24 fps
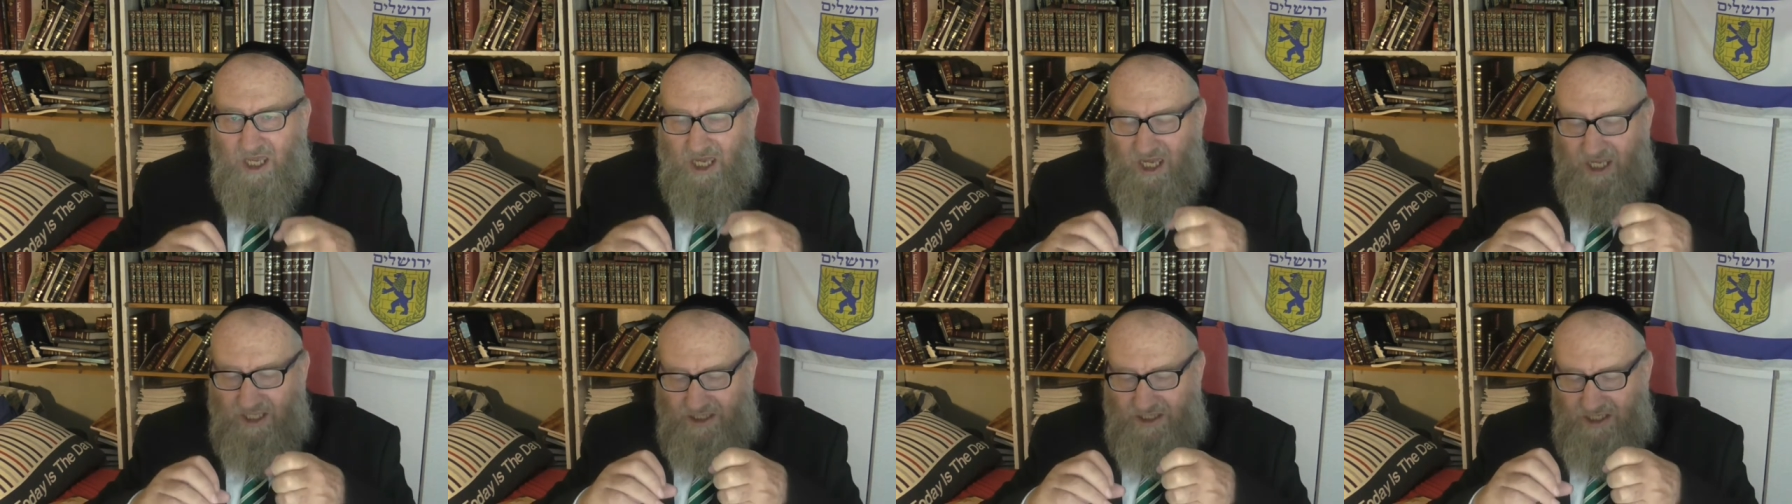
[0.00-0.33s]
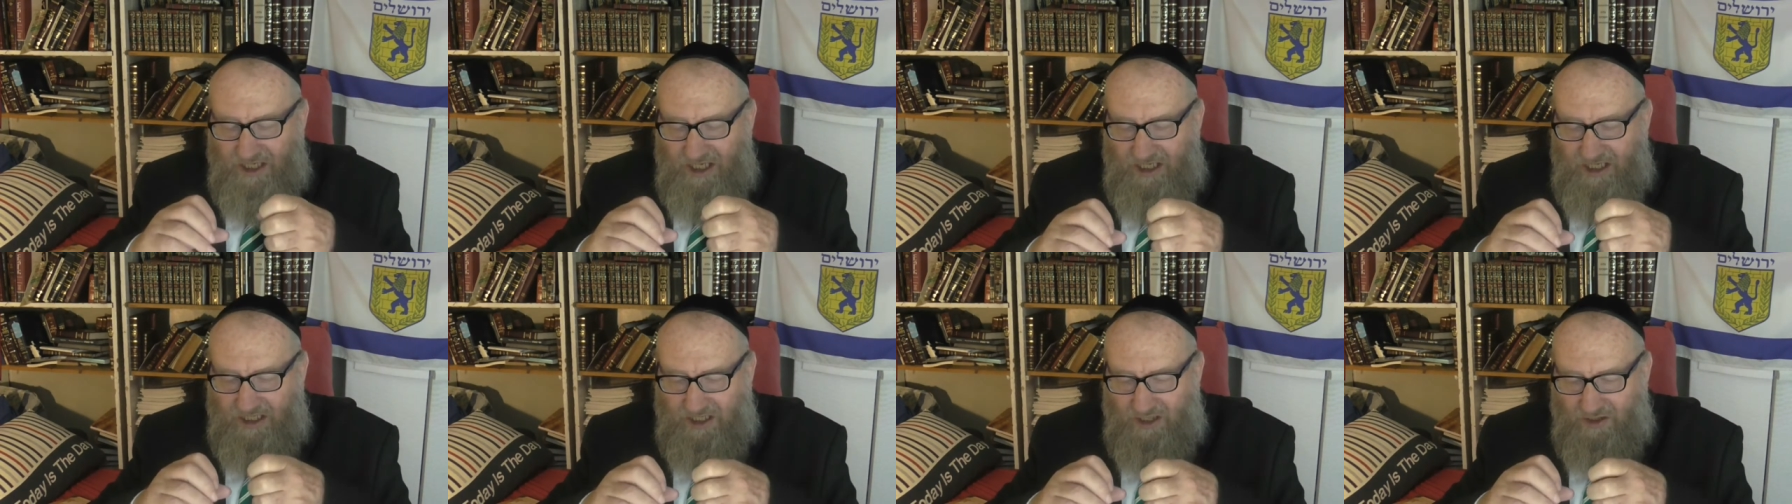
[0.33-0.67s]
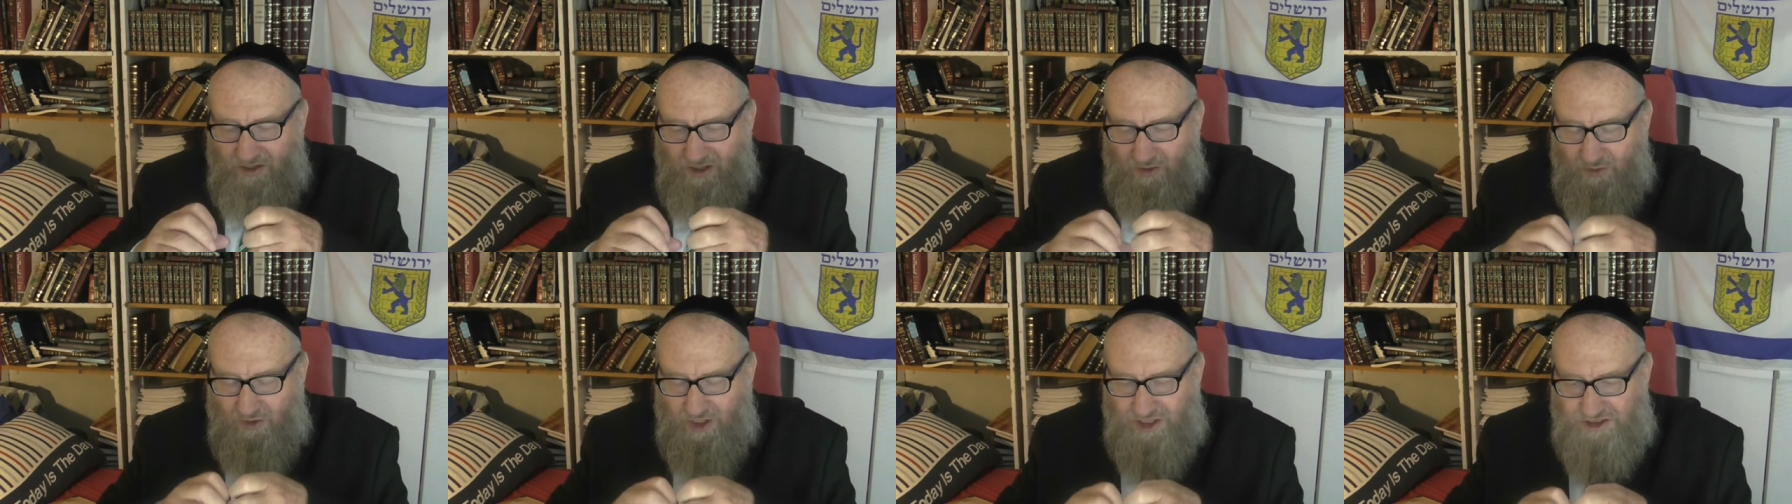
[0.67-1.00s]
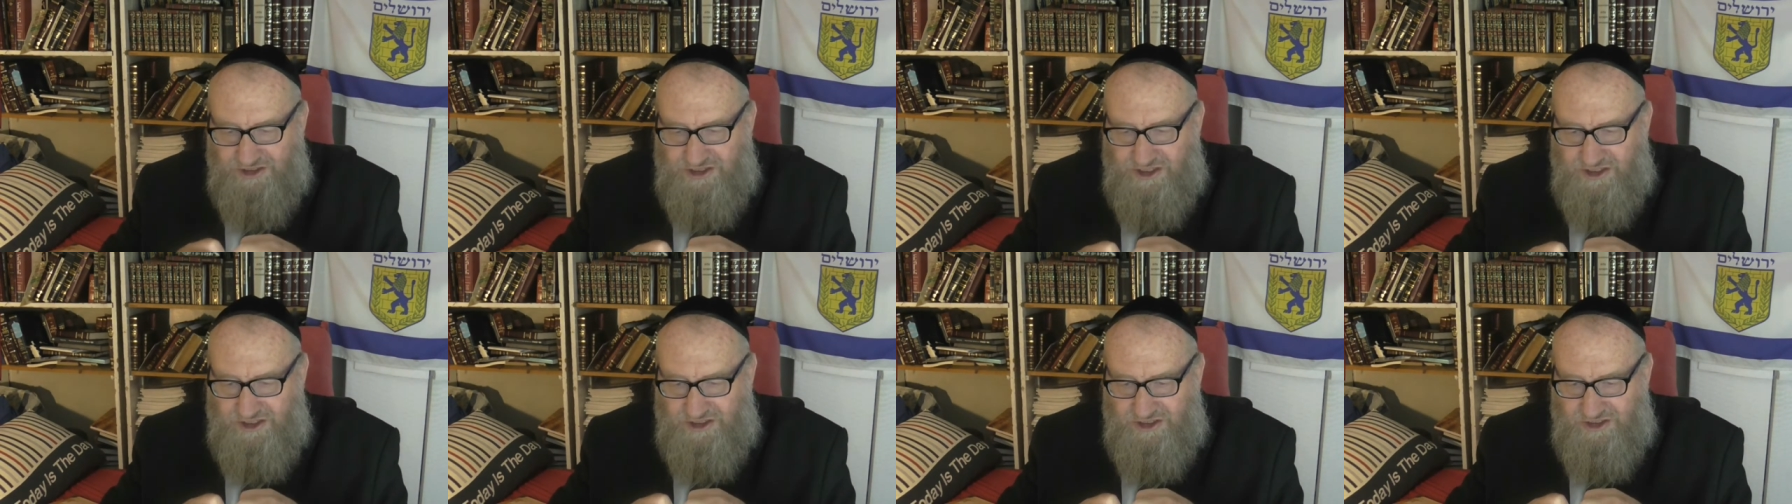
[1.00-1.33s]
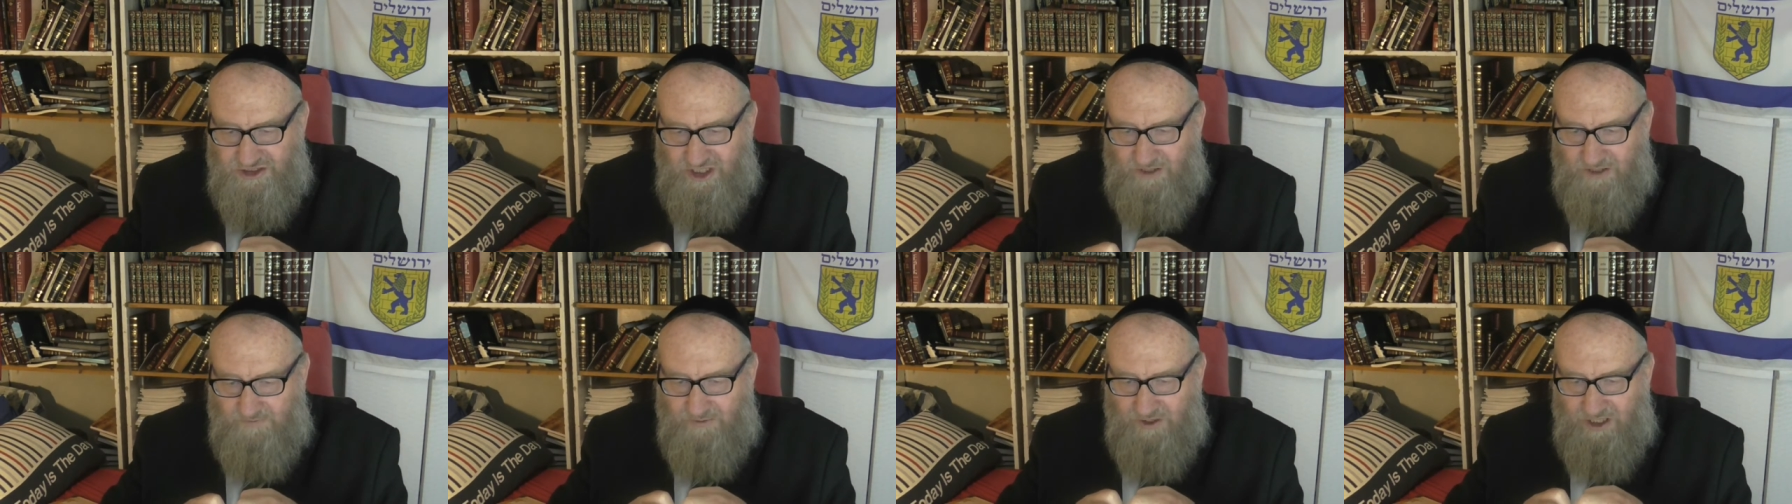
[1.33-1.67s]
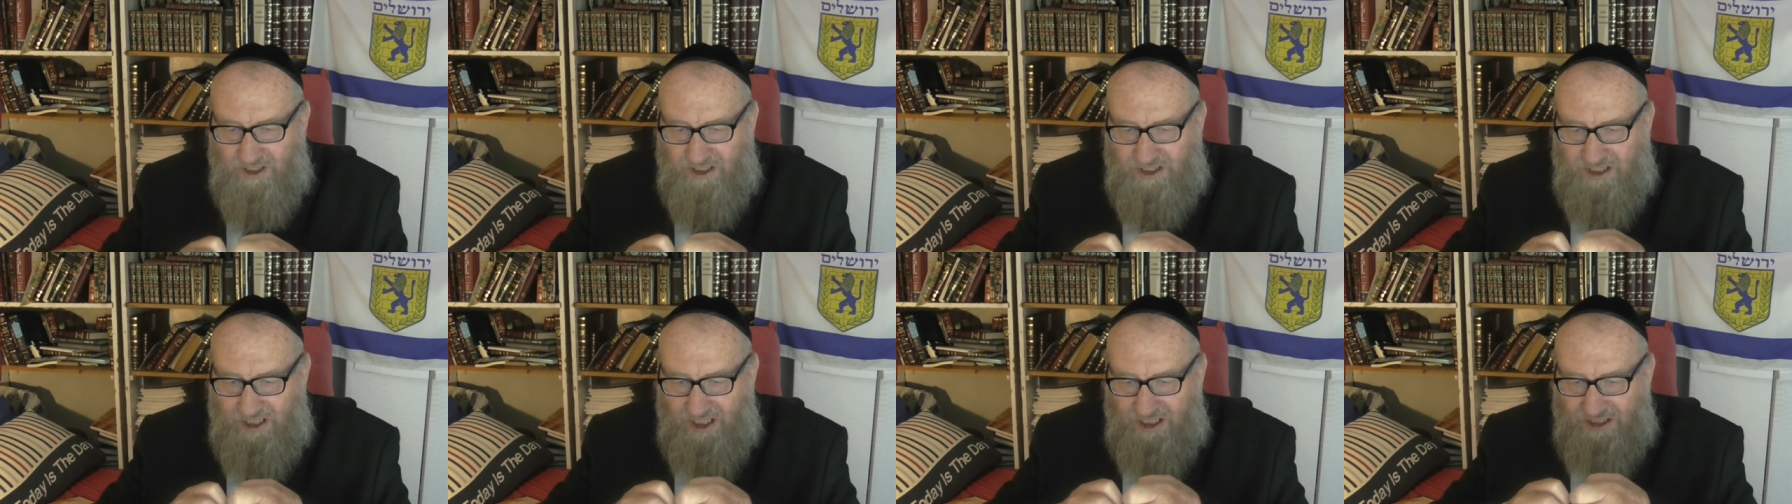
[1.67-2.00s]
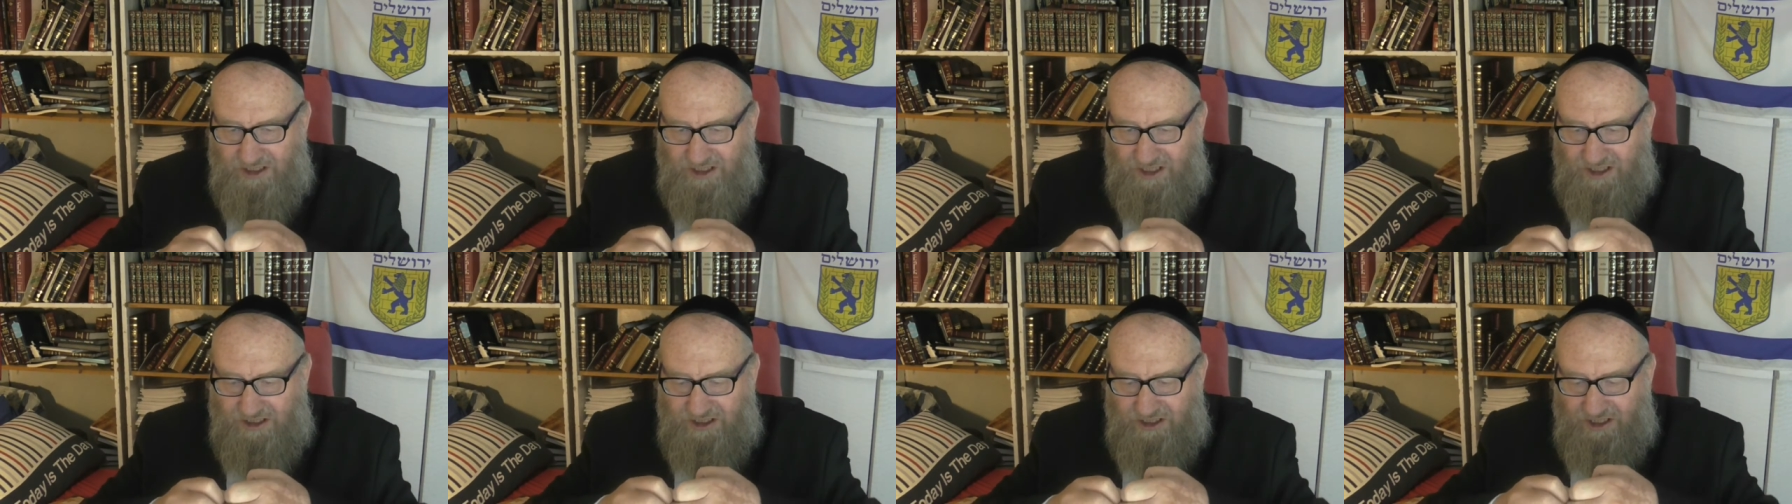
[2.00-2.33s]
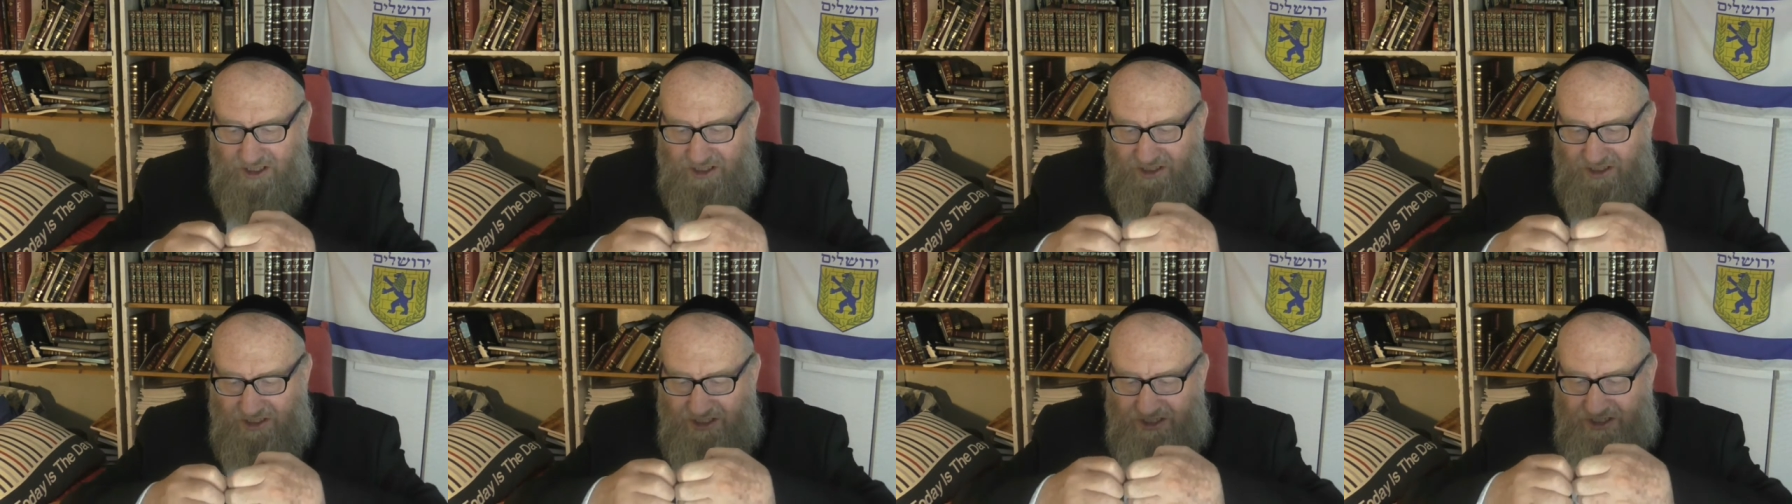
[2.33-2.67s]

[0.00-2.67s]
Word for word: And then once it is replicated,